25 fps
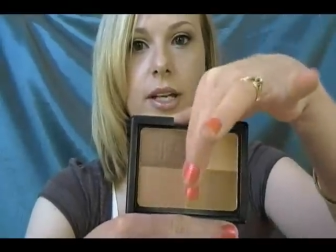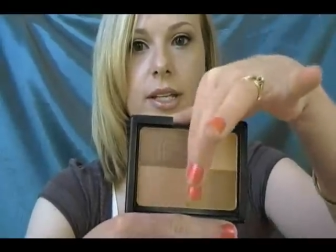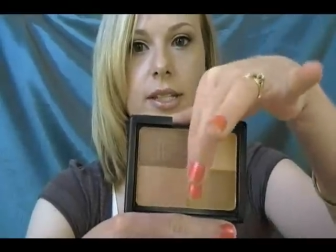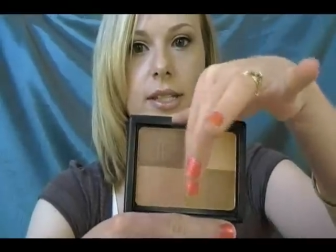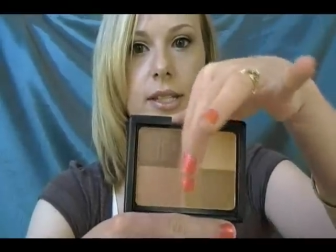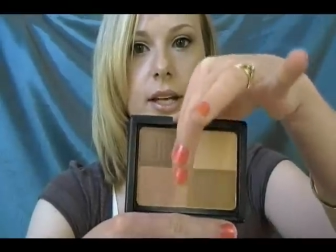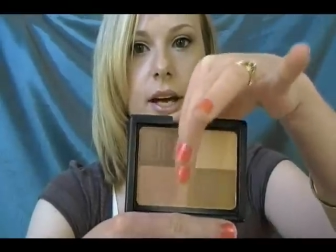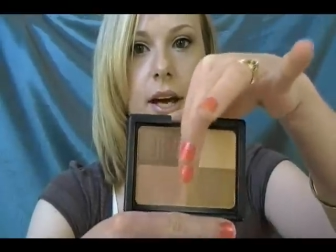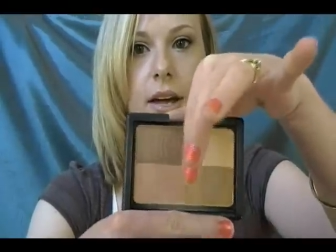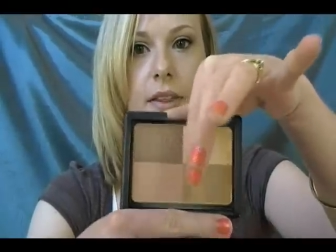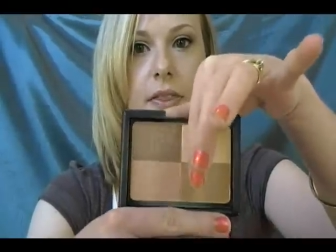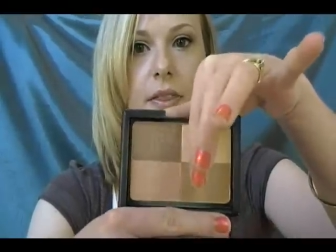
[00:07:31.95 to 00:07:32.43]

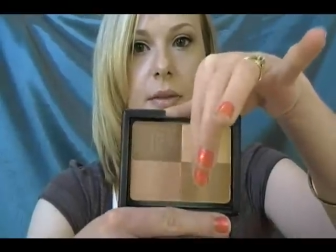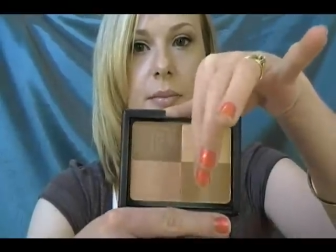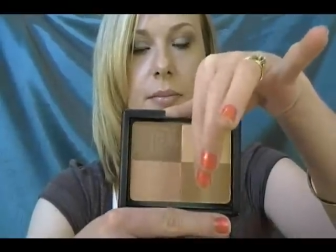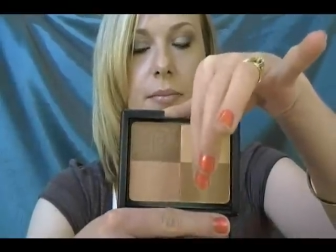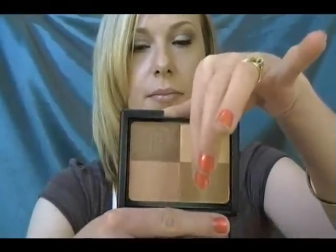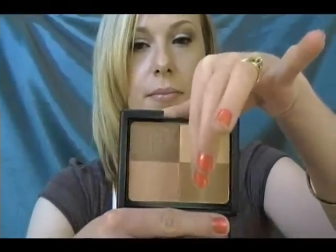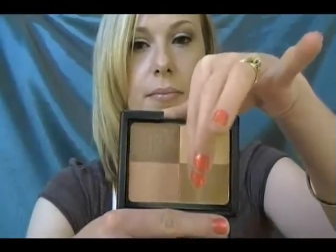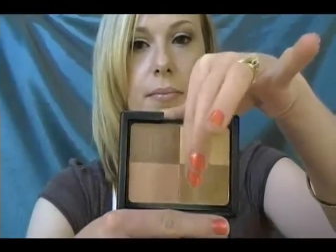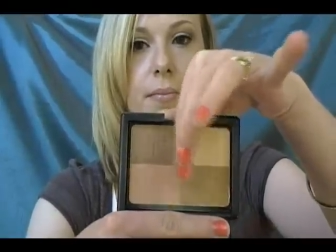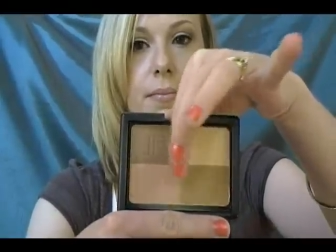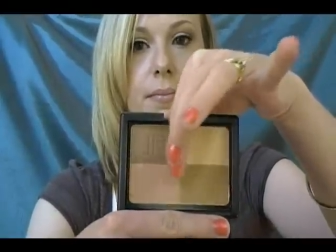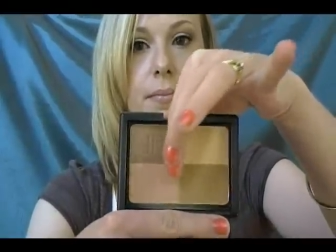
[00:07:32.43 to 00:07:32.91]
it's got the
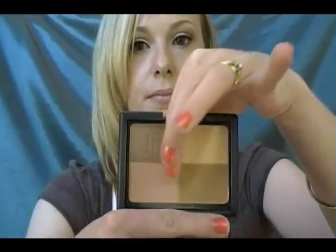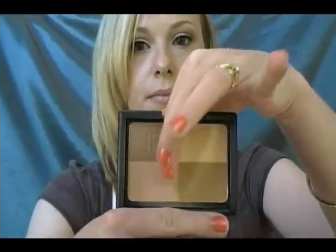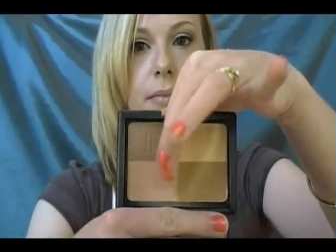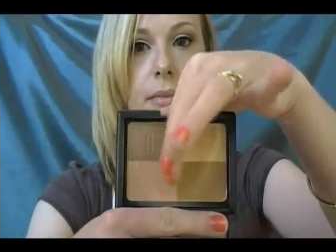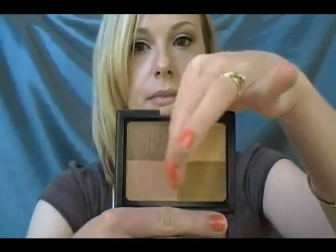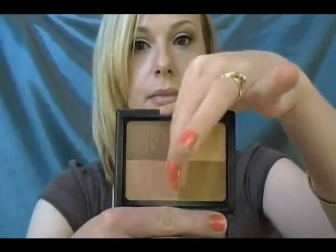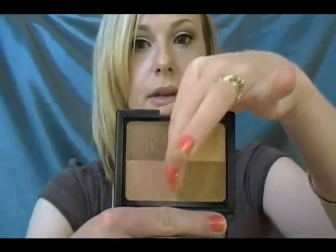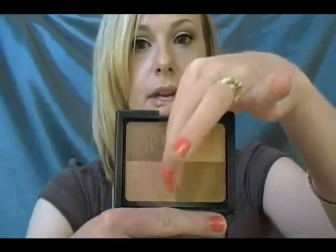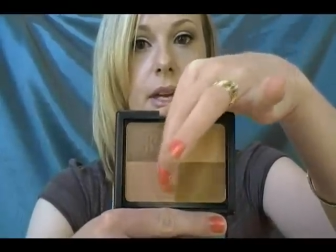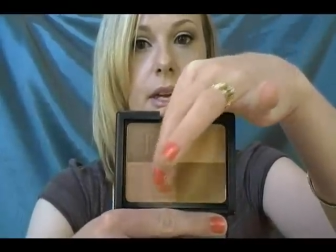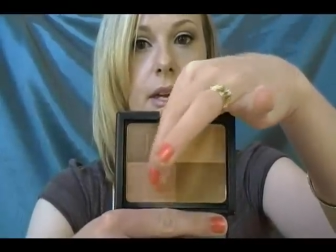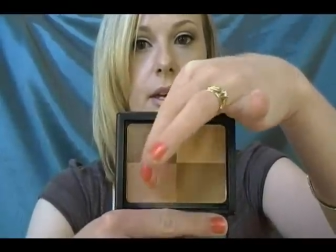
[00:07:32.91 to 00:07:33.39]

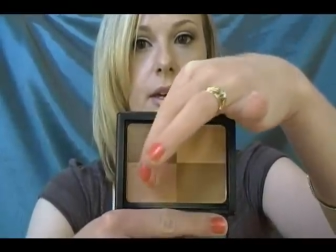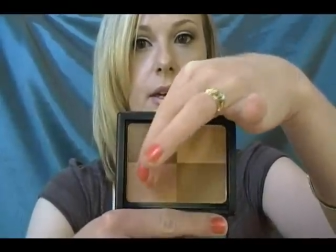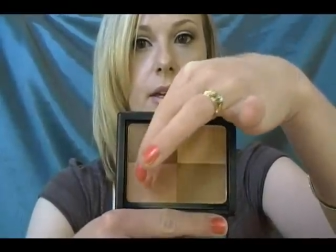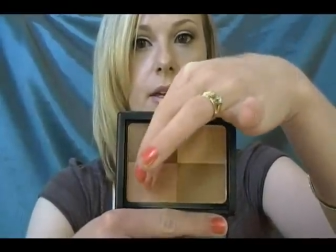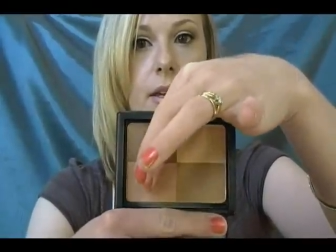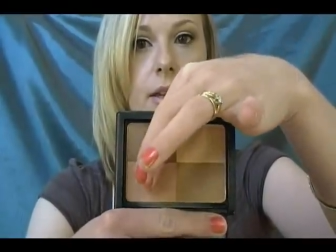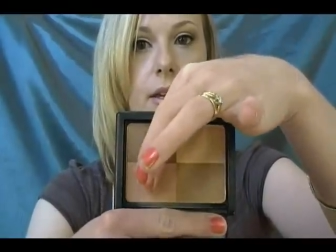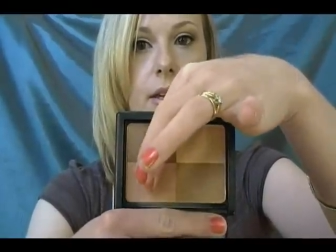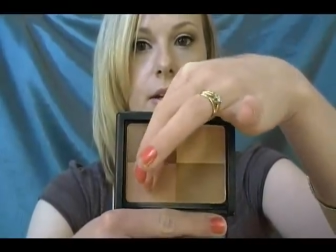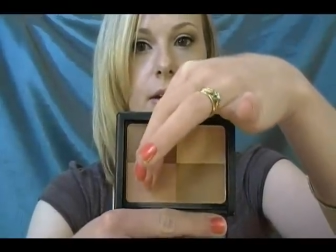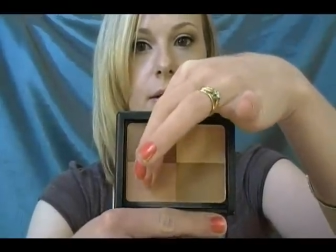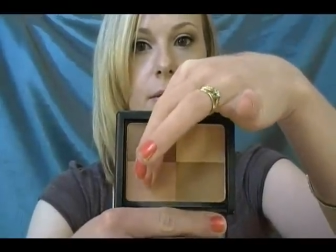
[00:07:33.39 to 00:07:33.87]

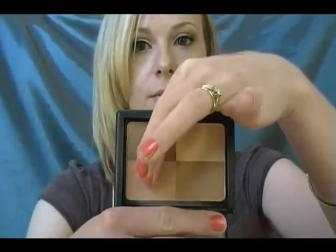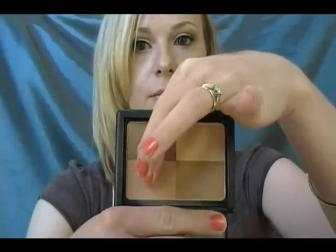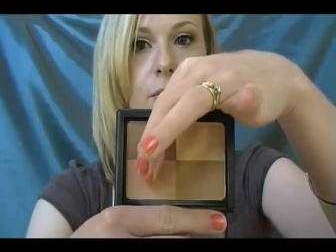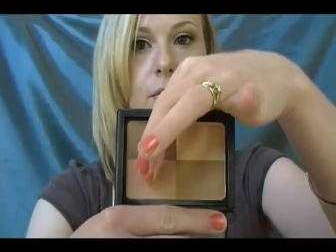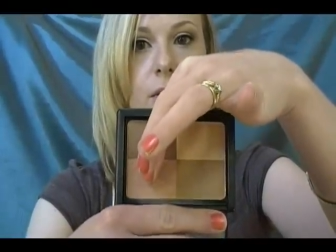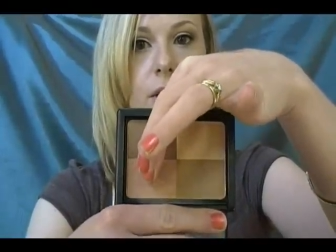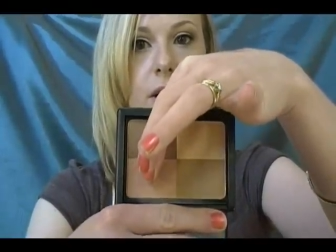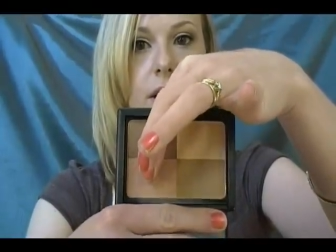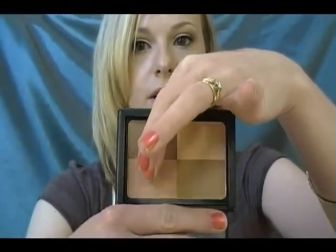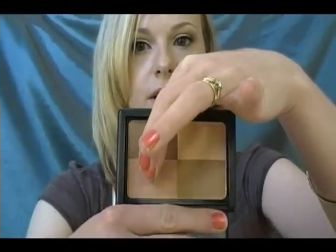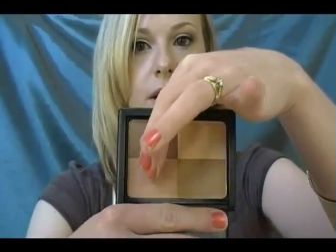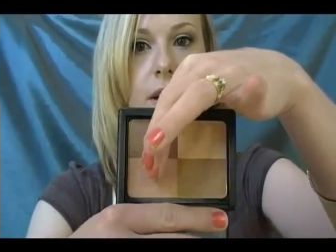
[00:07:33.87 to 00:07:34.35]
medium
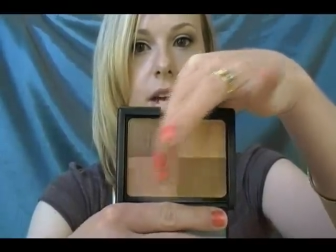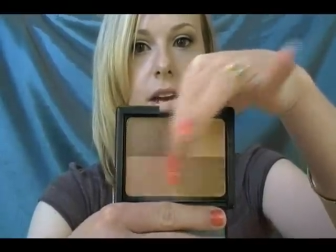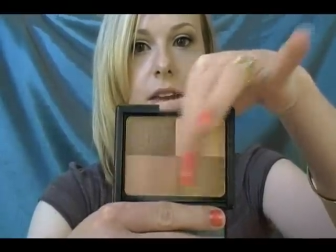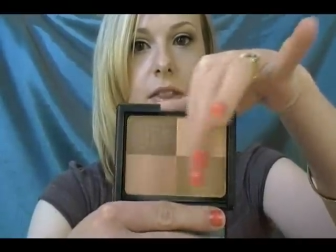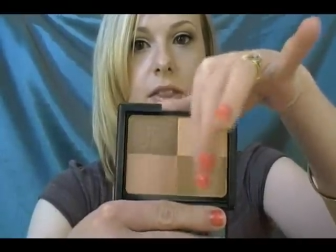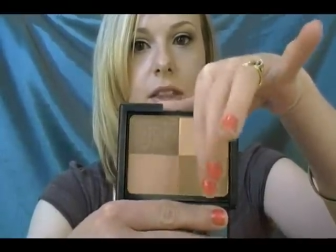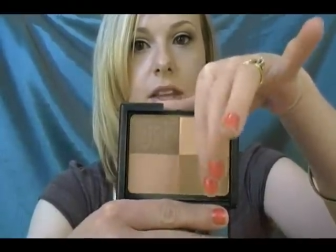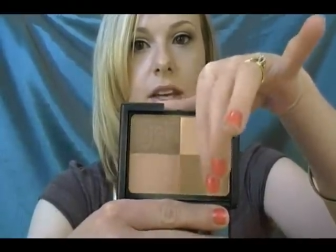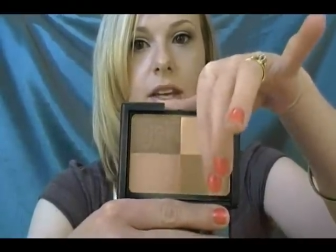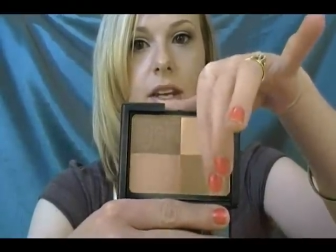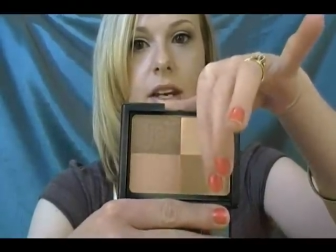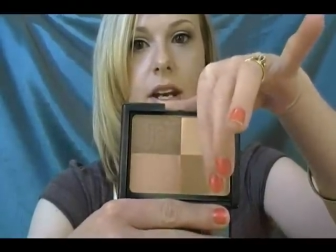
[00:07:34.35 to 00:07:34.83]
one,
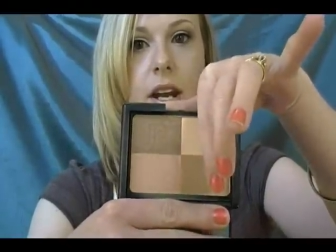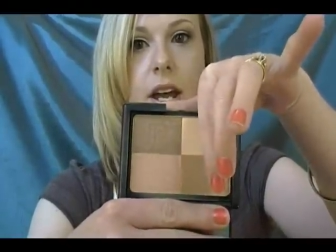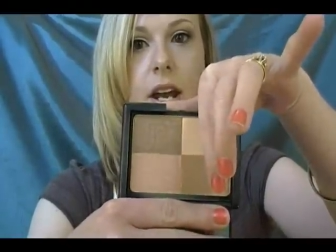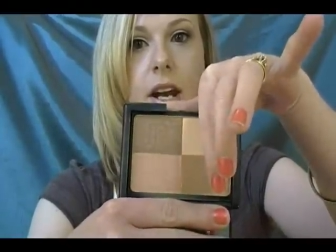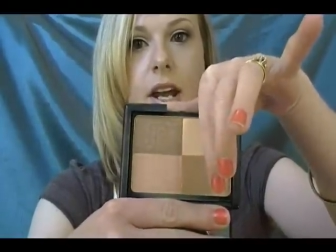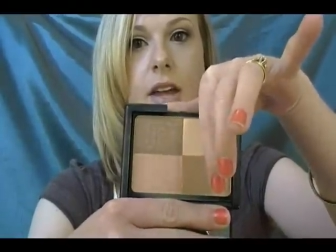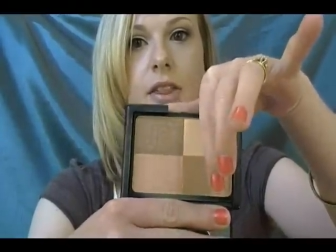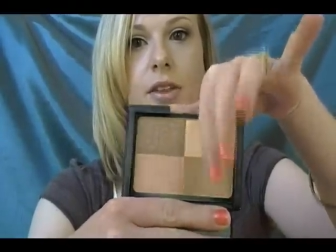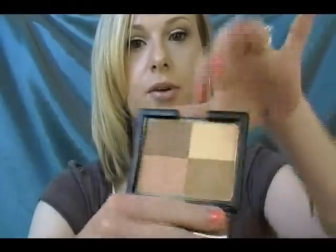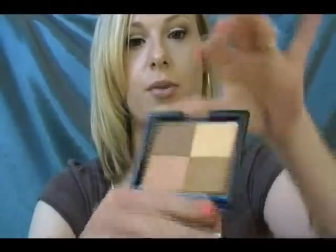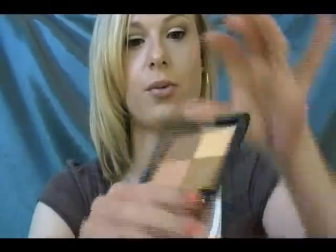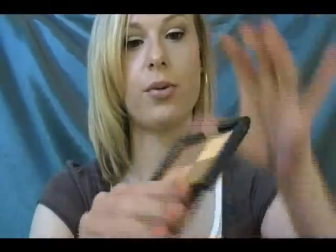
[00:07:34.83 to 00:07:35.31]
and then
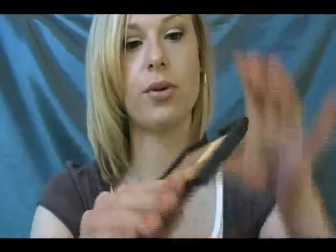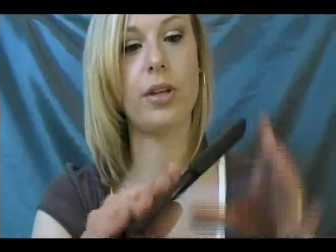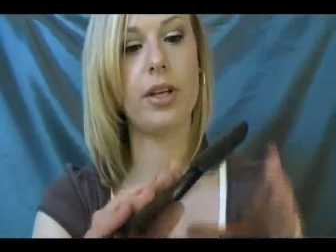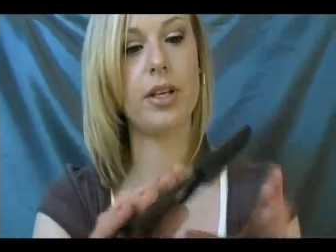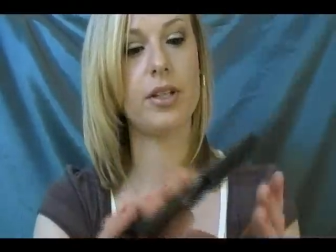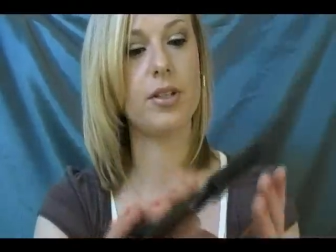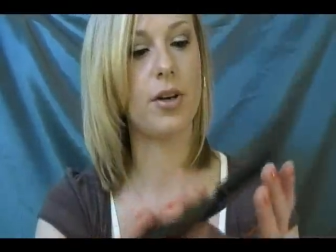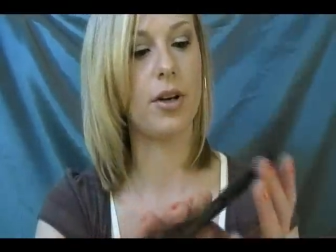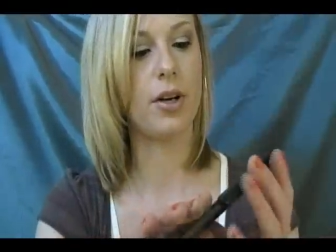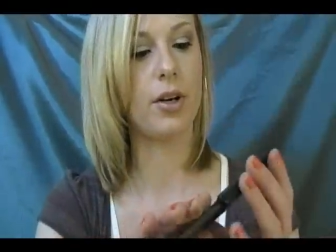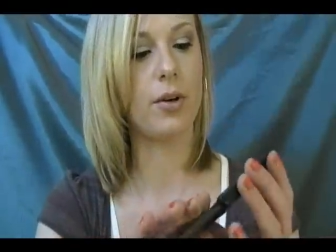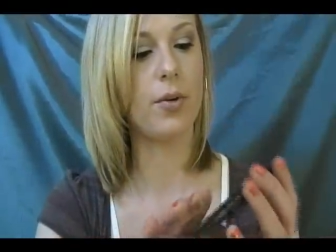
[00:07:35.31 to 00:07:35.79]
another
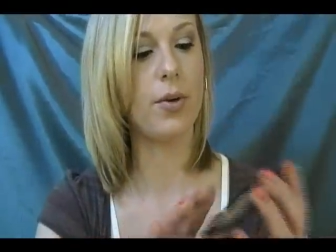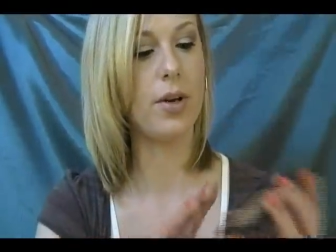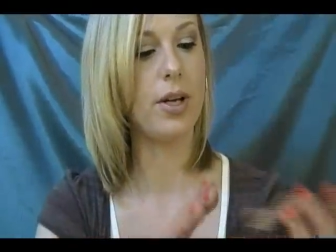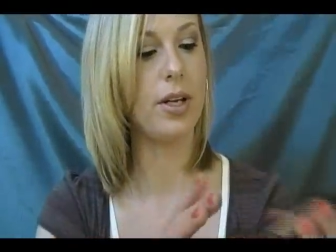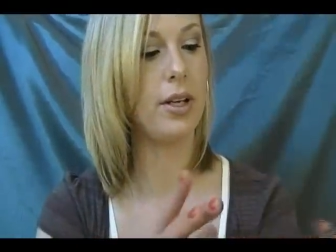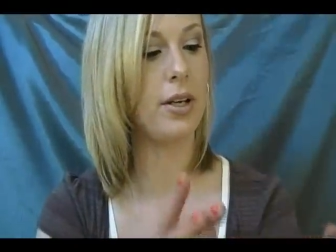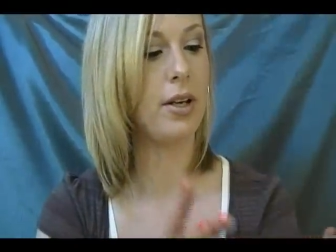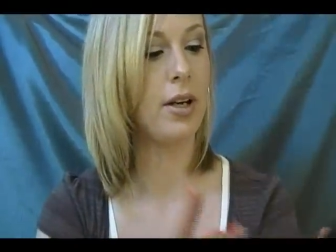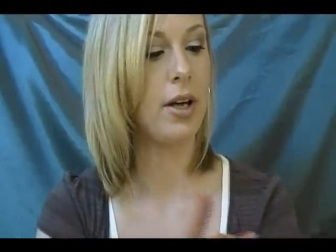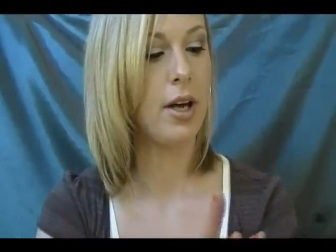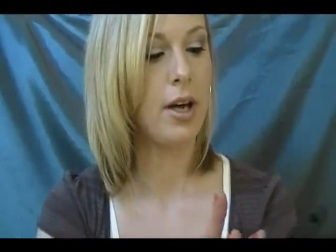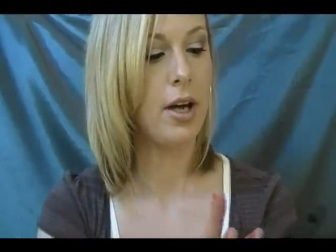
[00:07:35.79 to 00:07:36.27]
really dark
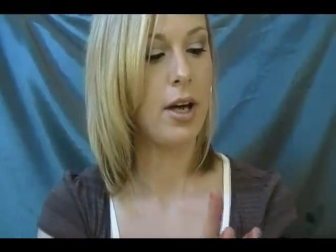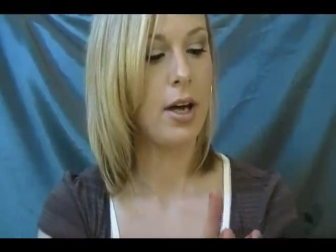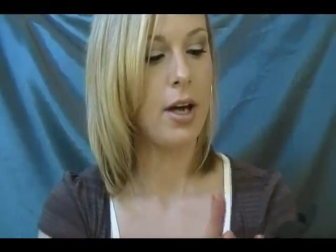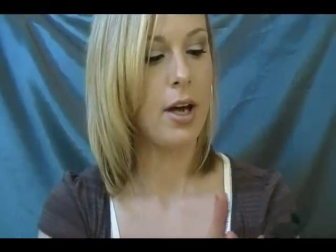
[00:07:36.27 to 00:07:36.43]
one.